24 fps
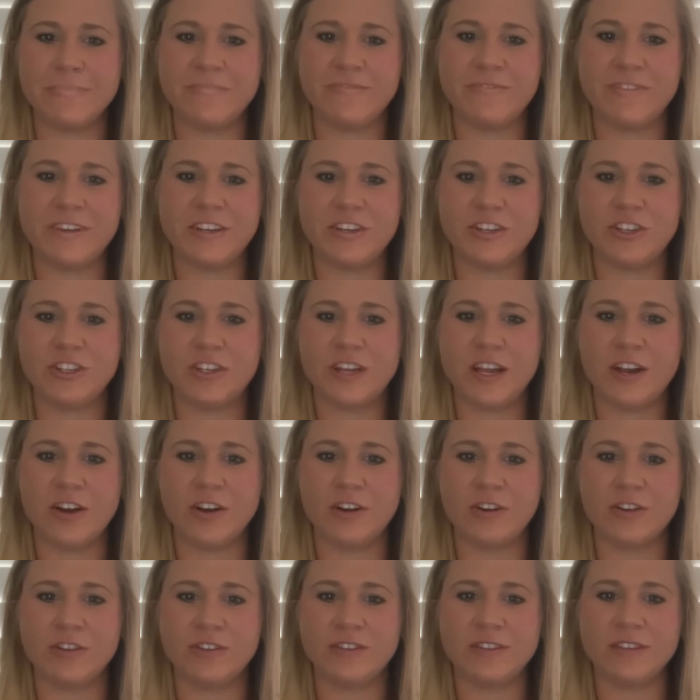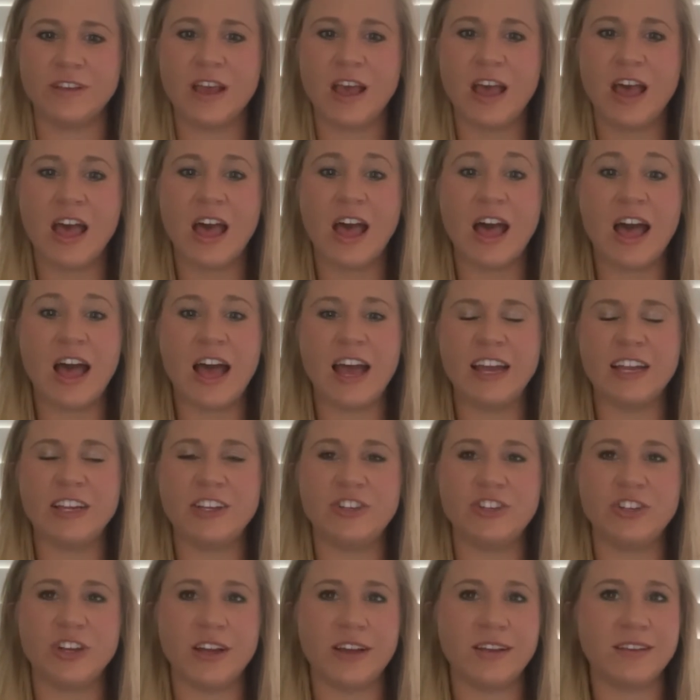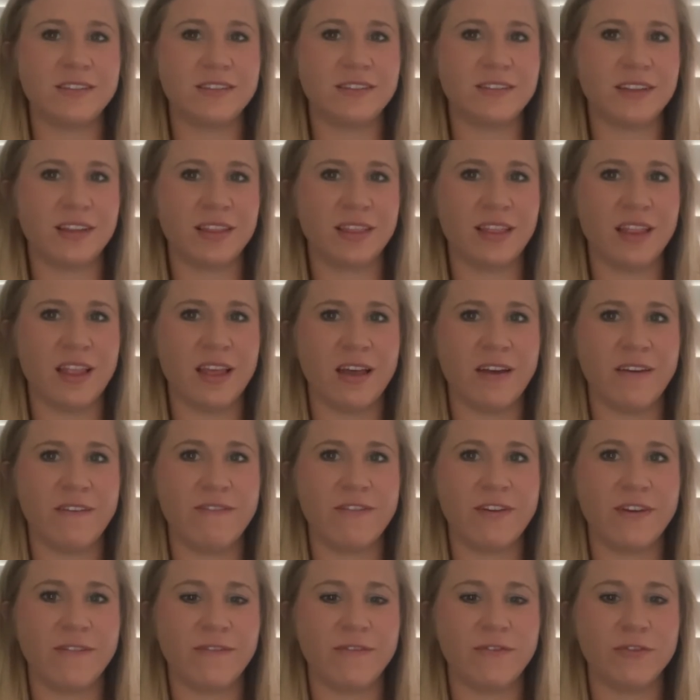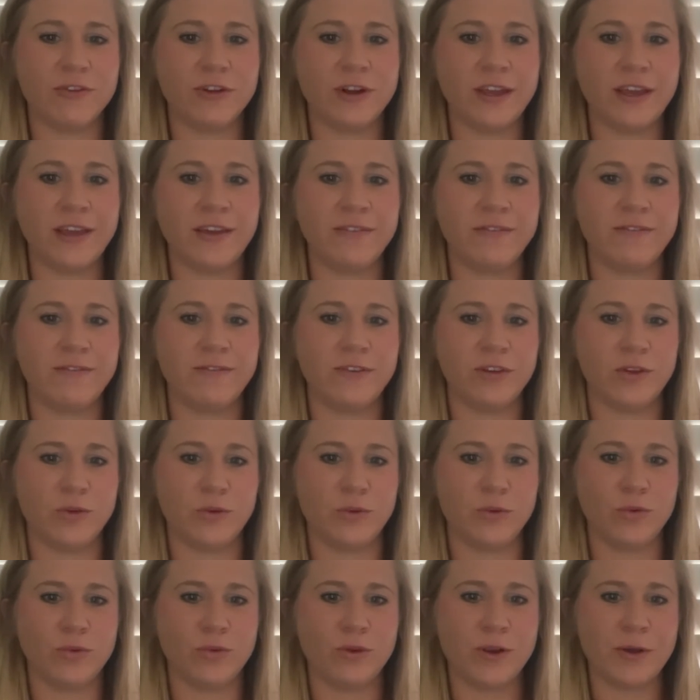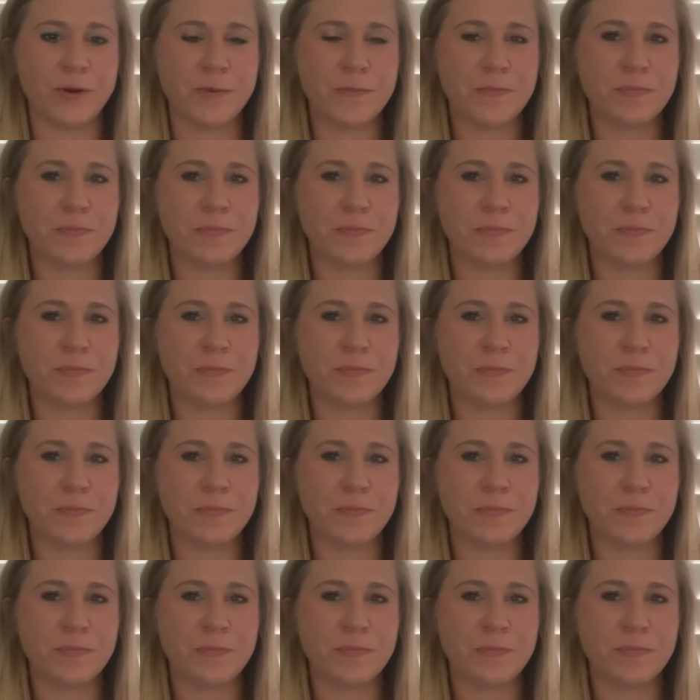Fish dinners. I just love free food.